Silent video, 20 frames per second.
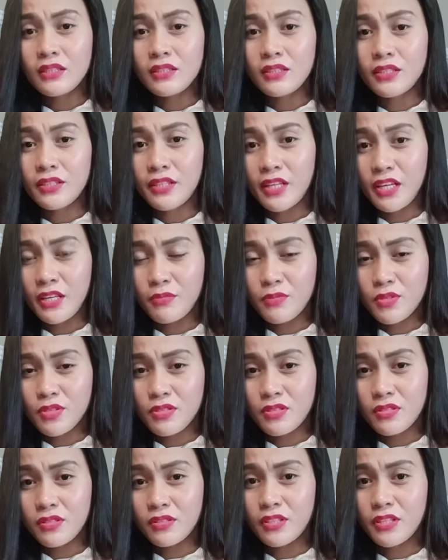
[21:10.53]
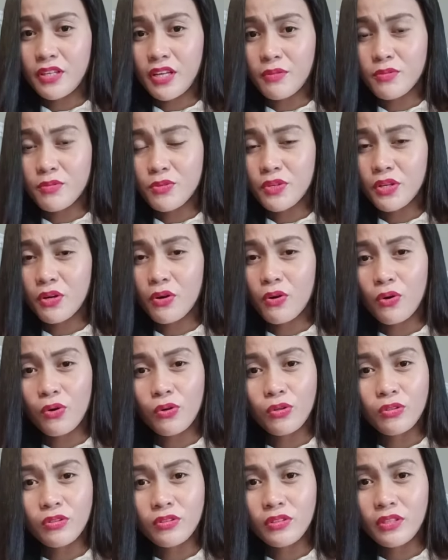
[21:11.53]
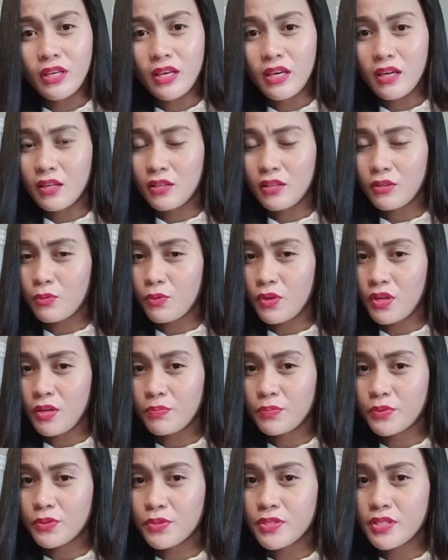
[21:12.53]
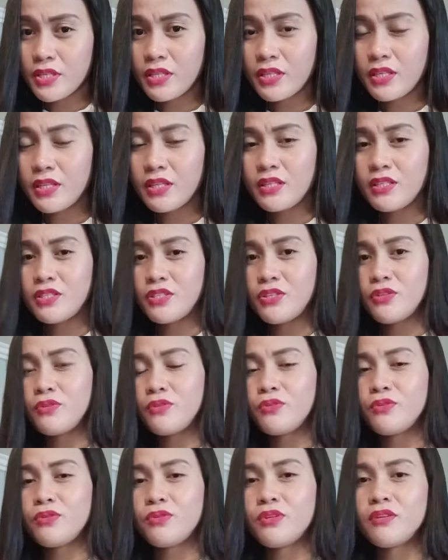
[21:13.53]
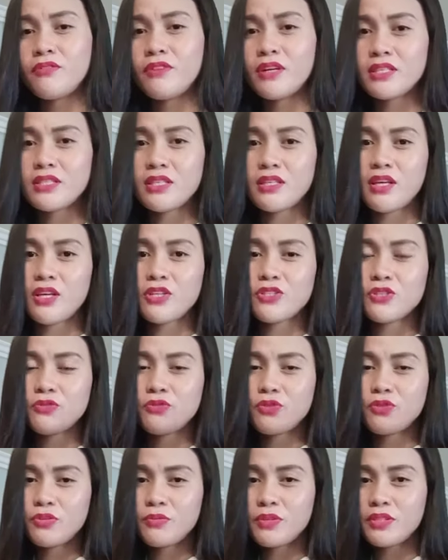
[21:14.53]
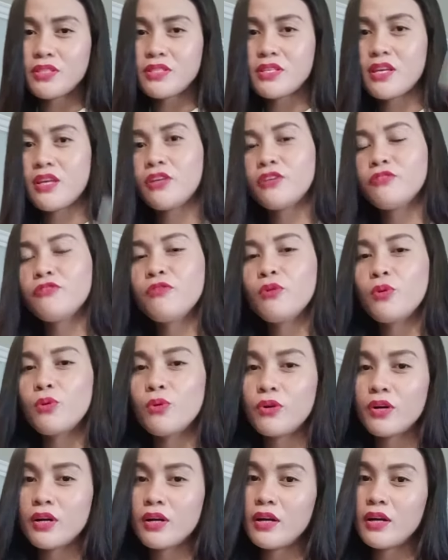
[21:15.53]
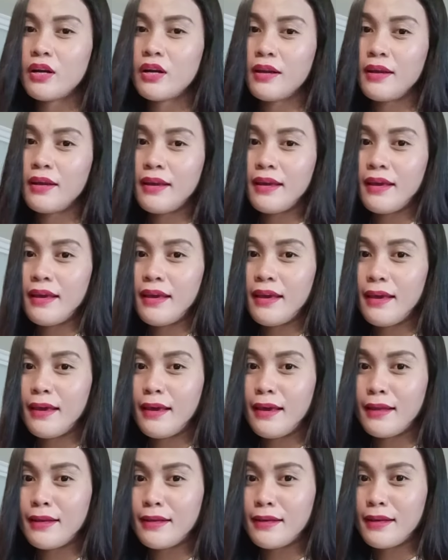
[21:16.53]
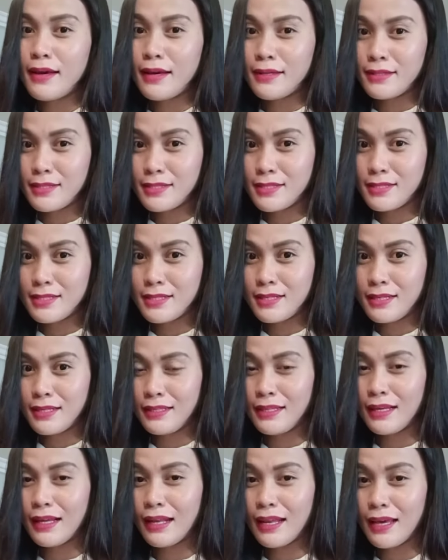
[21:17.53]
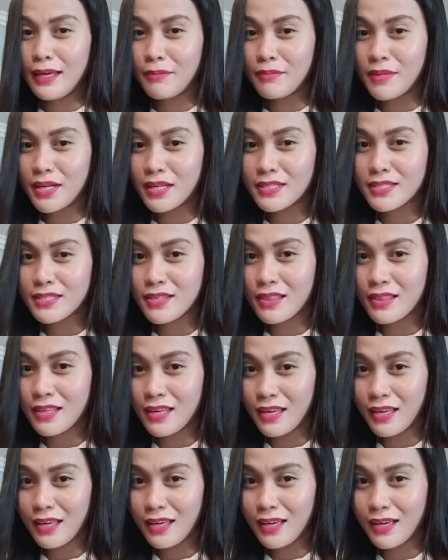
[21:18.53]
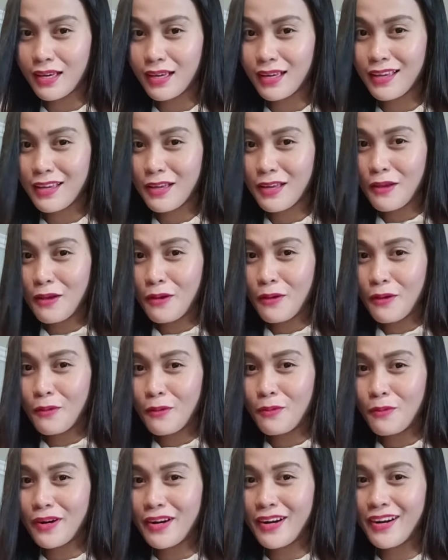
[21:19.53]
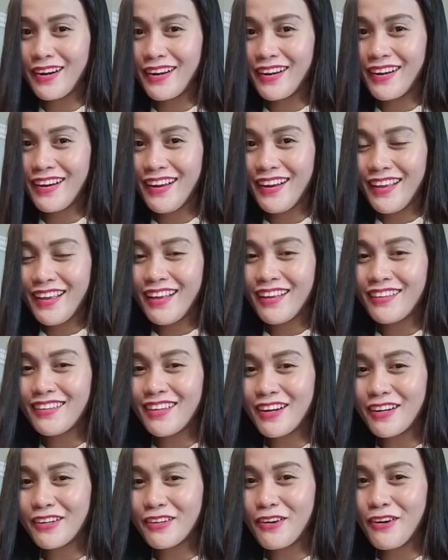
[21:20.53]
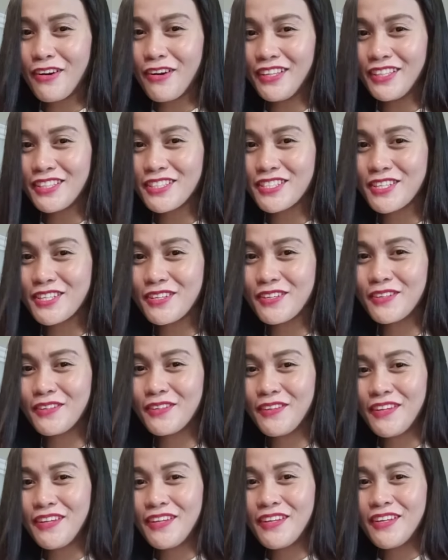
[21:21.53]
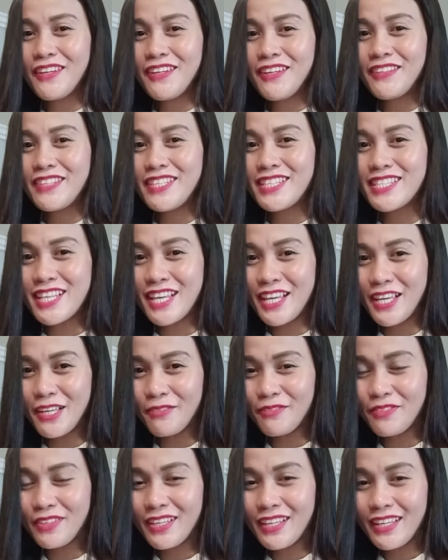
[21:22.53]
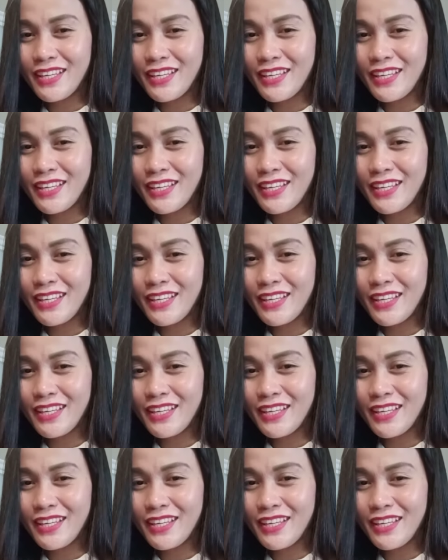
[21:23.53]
their names were called and we proceeded to the vaccination room at the second floor. And that's the climax thing where they are going to receive